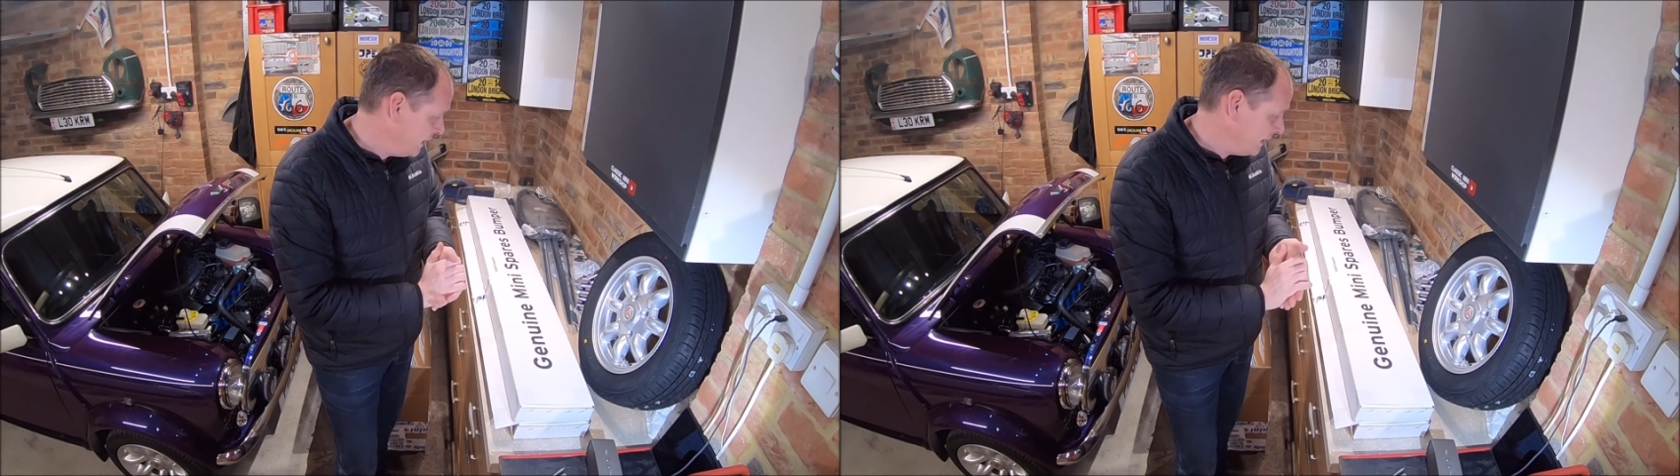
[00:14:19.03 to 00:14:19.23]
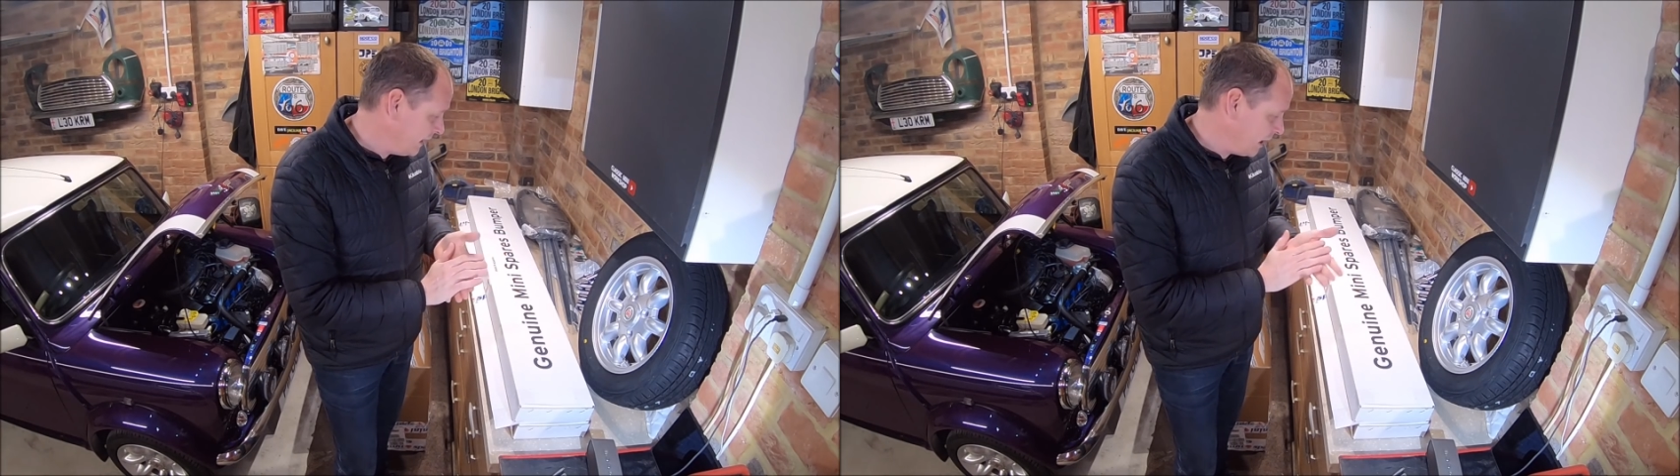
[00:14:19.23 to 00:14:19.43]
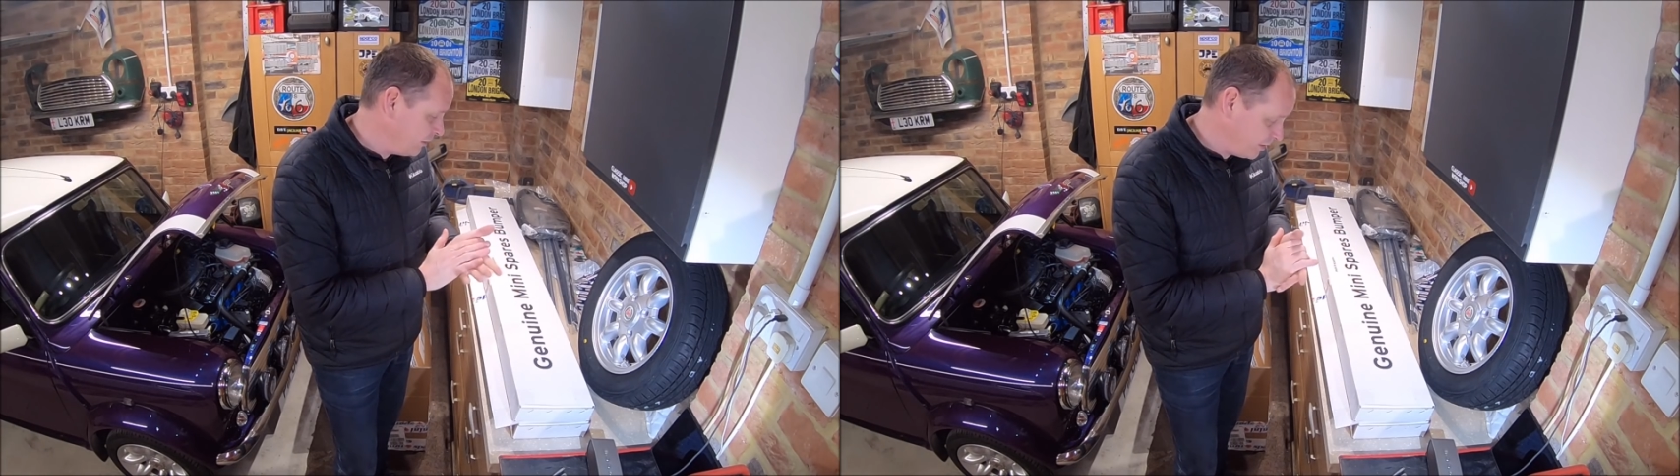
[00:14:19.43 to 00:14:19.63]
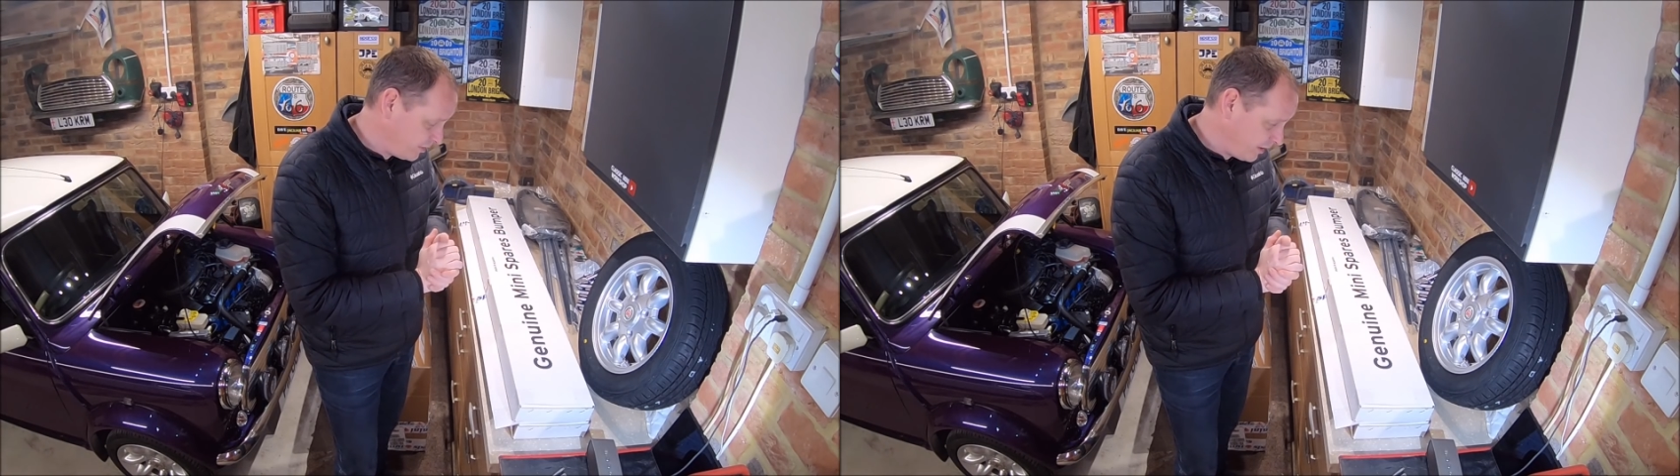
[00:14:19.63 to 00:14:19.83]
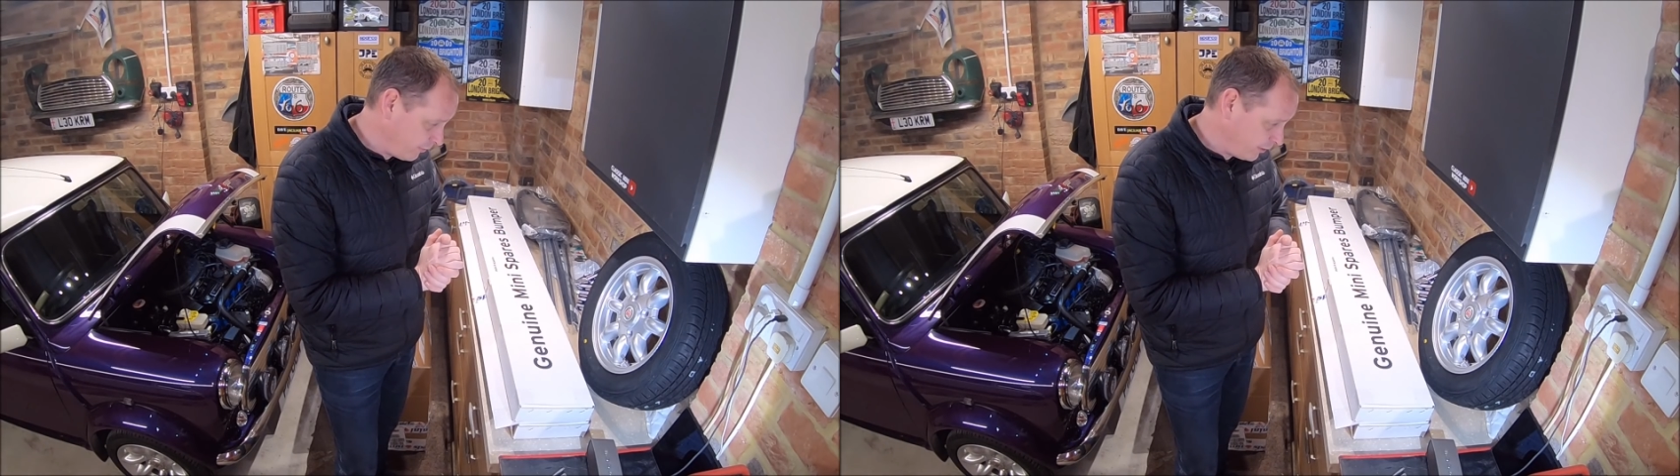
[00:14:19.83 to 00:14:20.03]
loads of
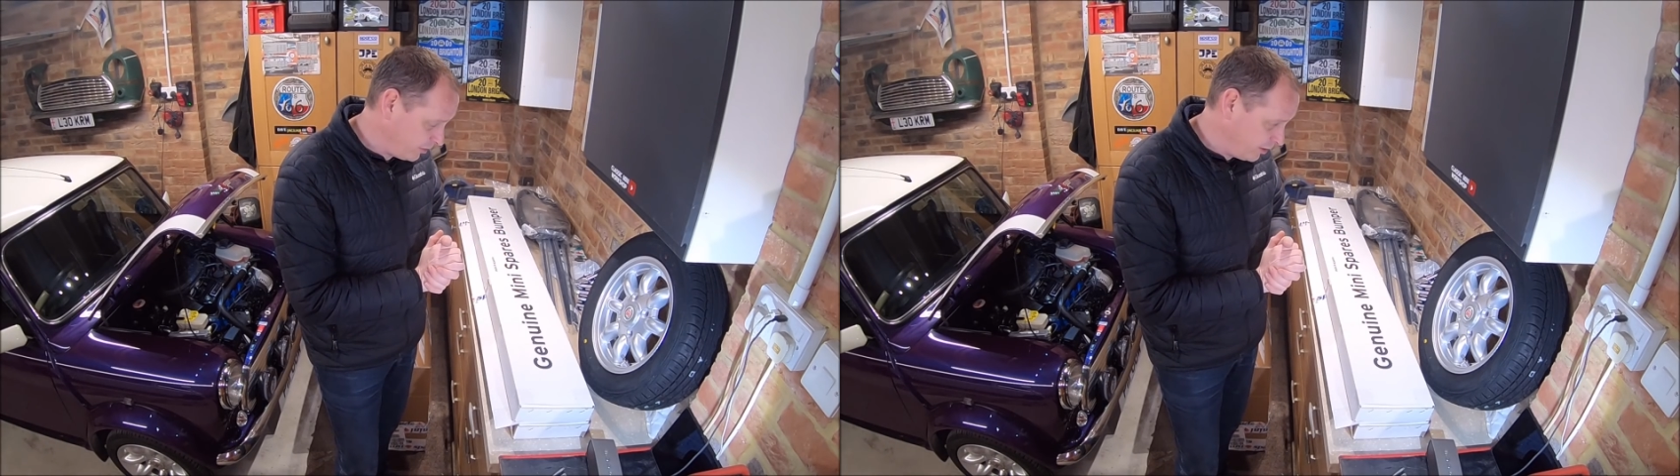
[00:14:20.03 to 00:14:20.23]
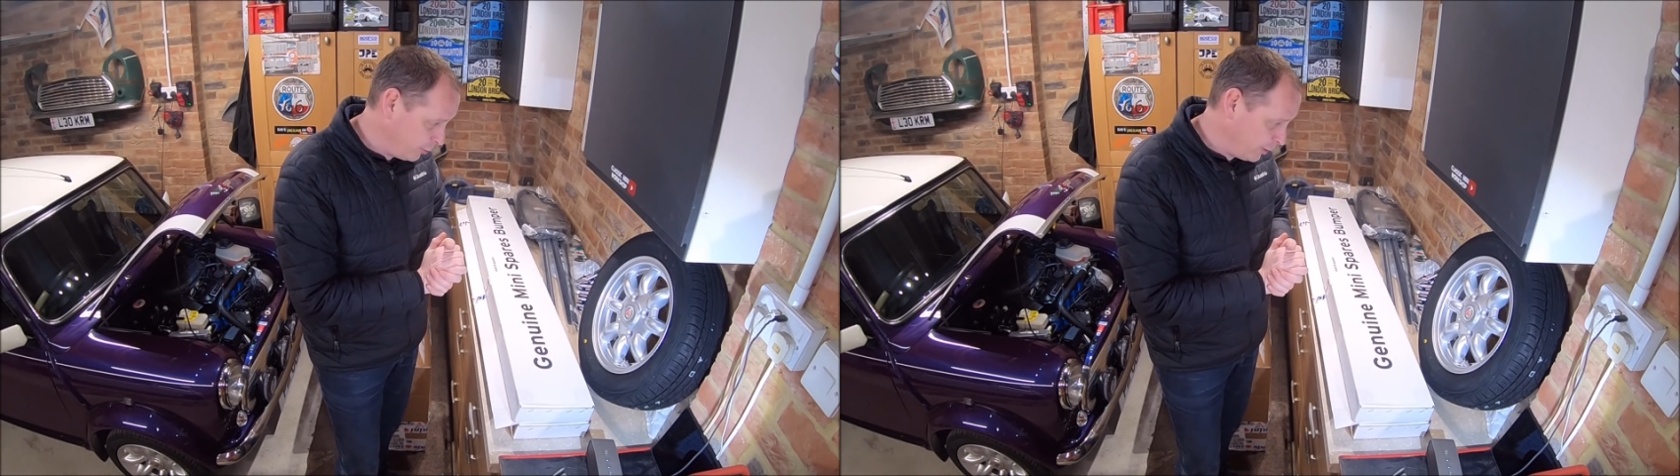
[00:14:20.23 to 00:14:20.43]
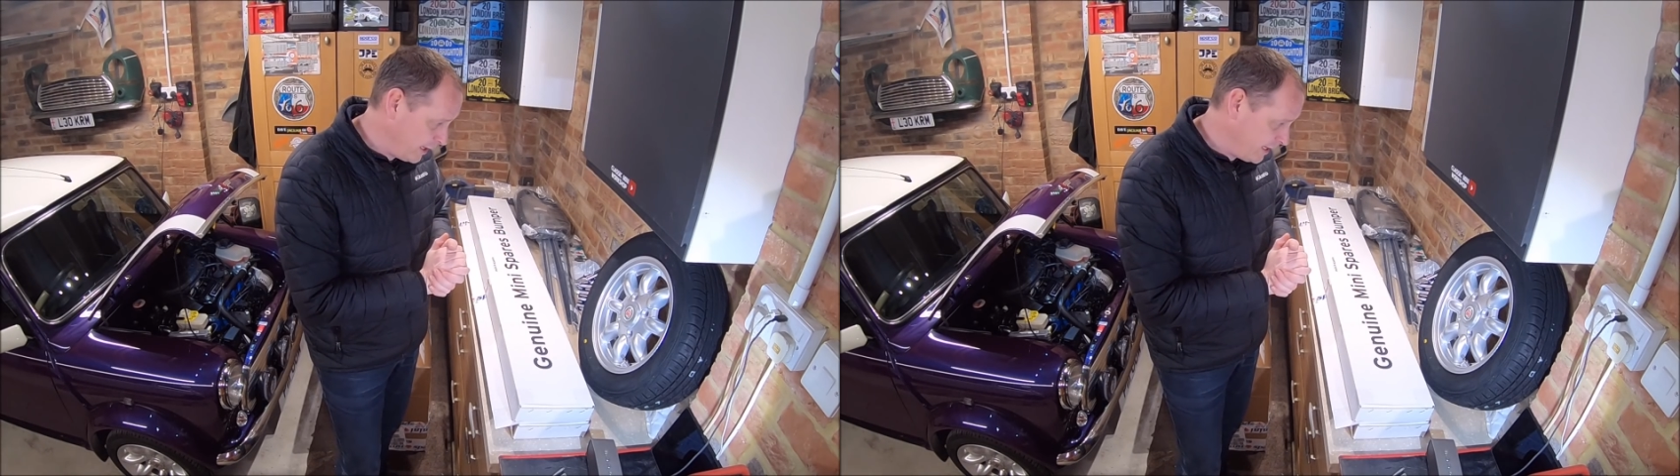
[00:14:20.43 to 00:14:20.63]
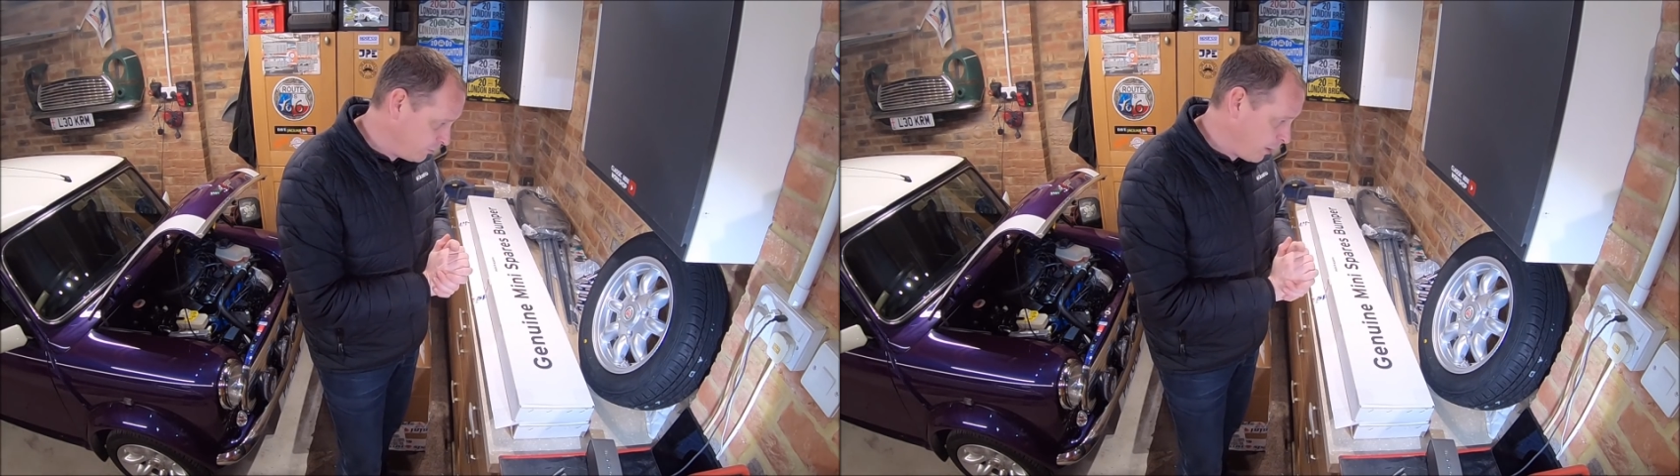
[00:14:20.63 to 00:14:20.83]
stuff I still need.